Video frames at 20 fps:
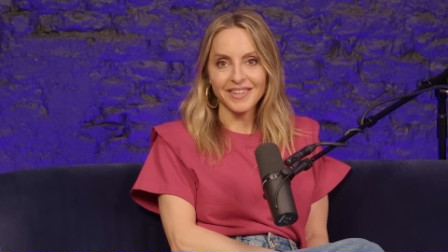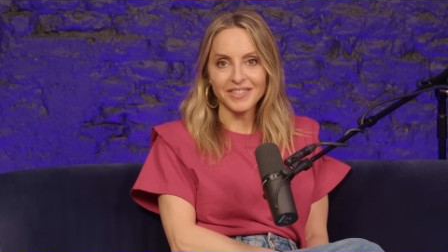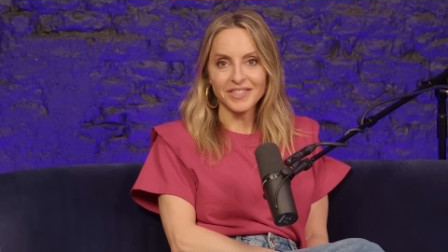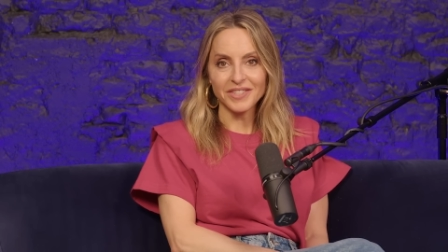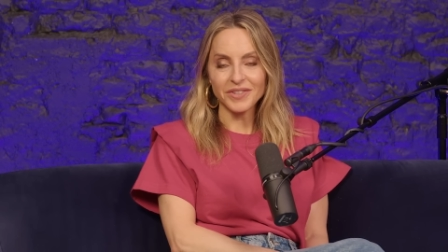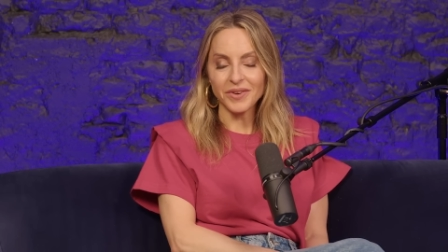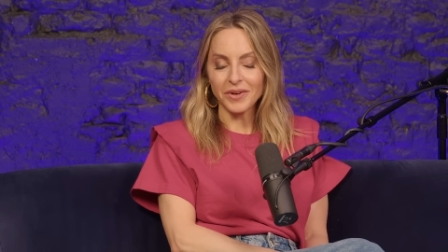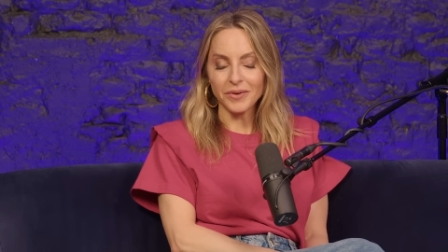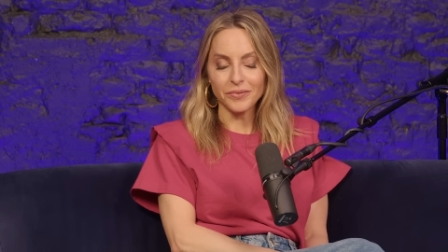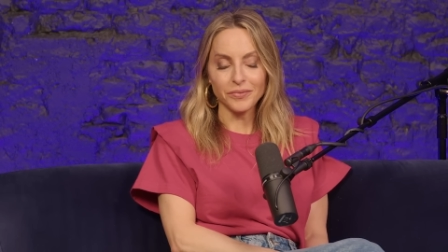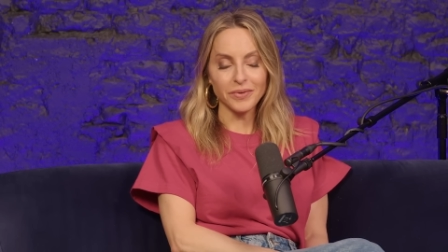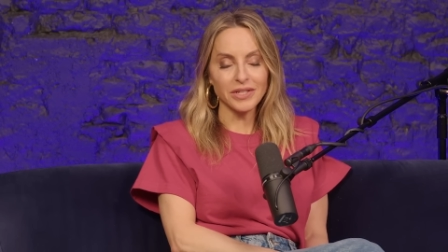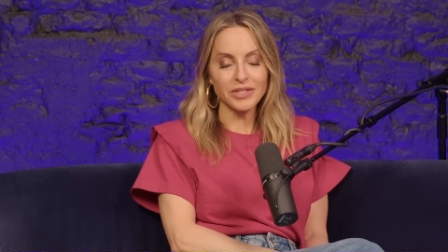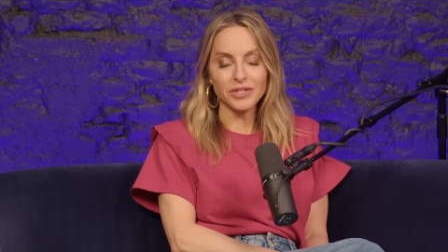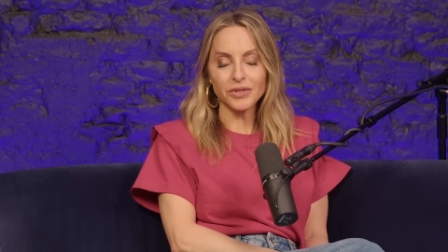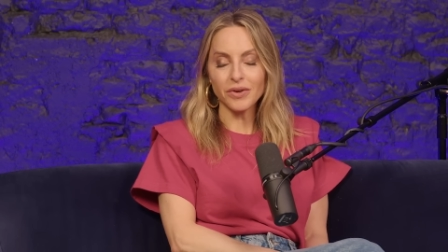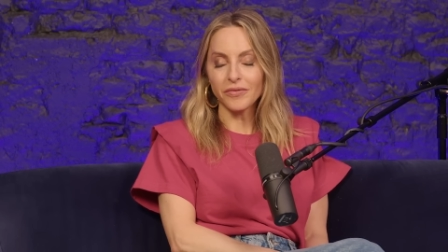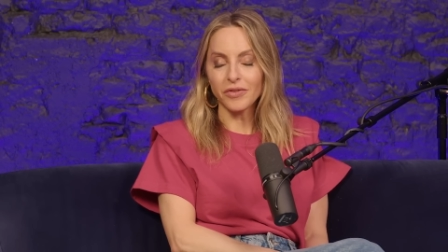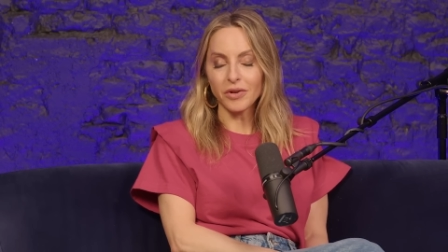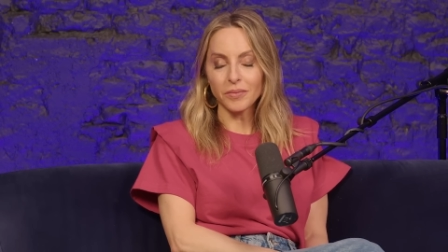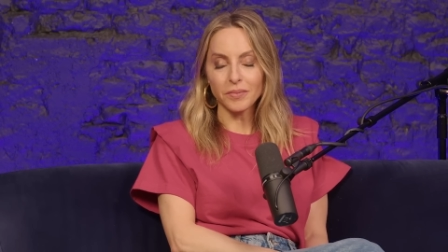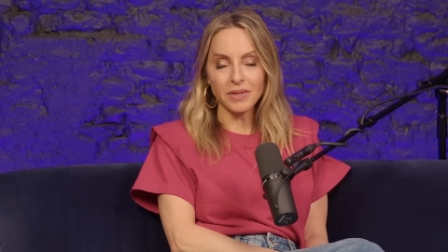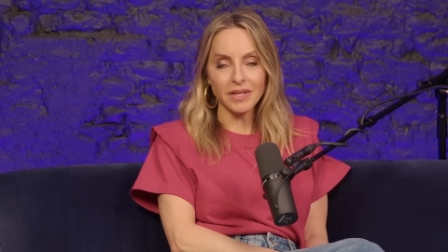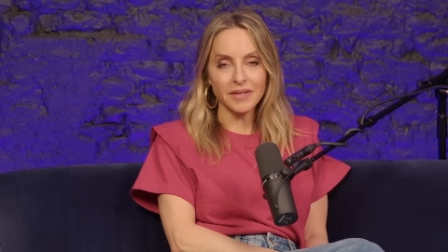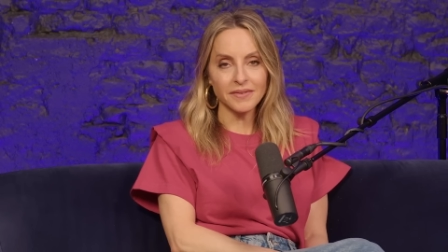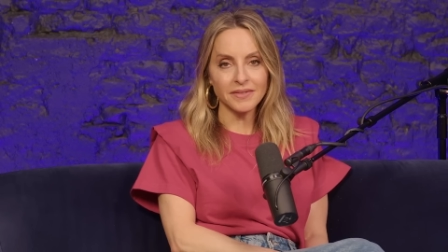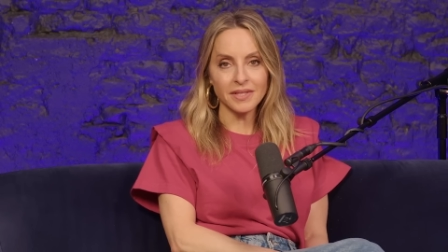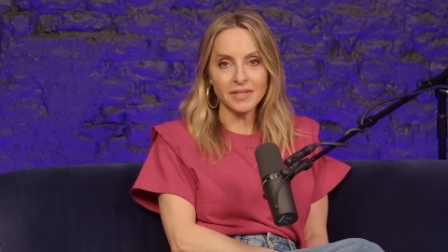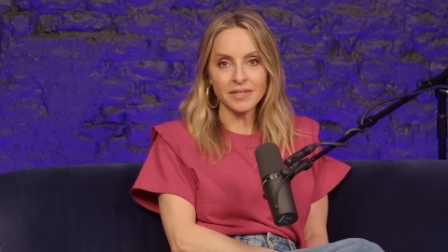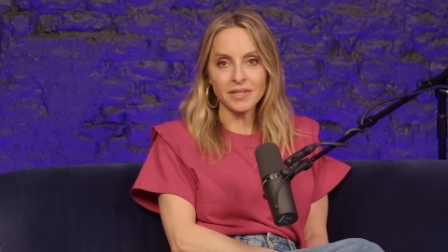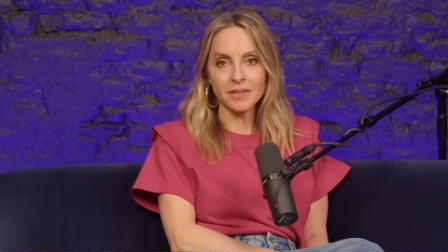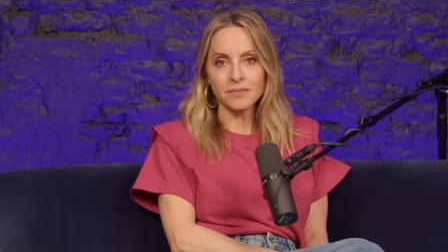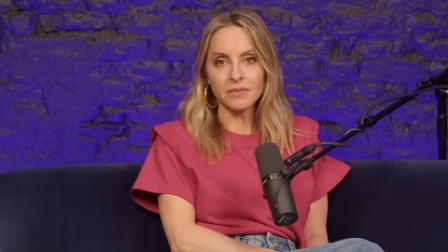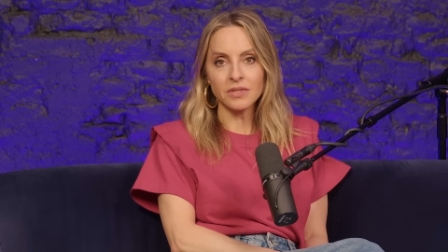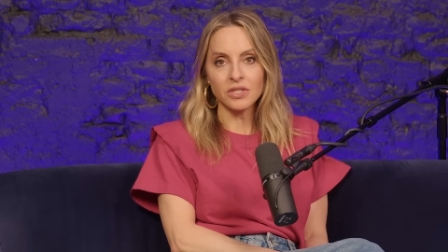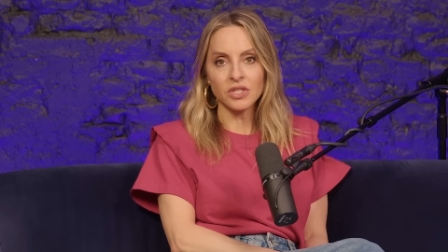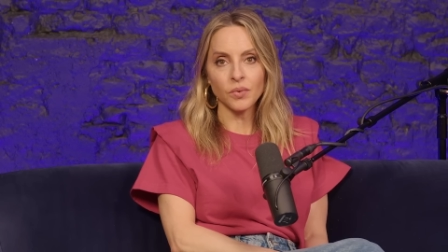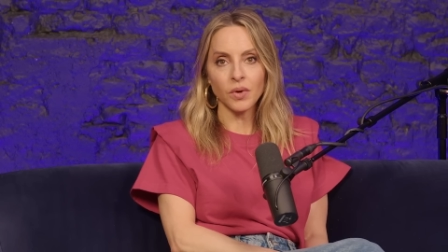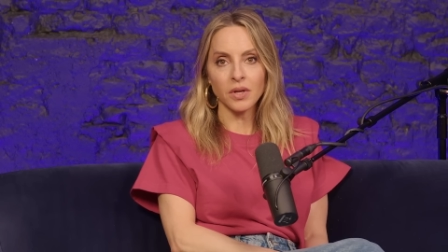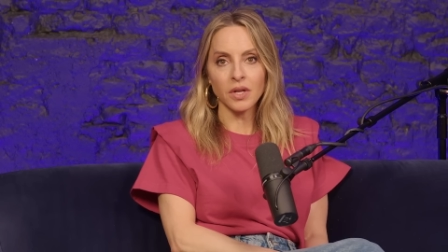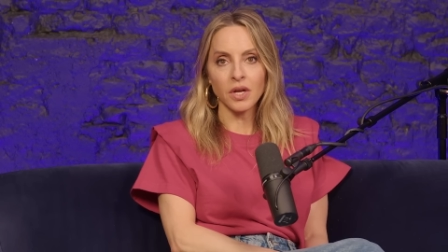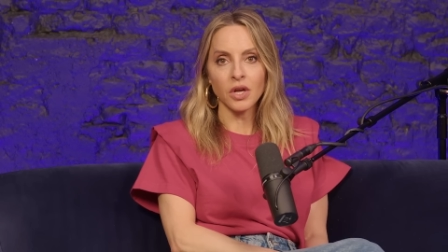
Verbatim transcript: Do you want a redo of your belief systems? Do you want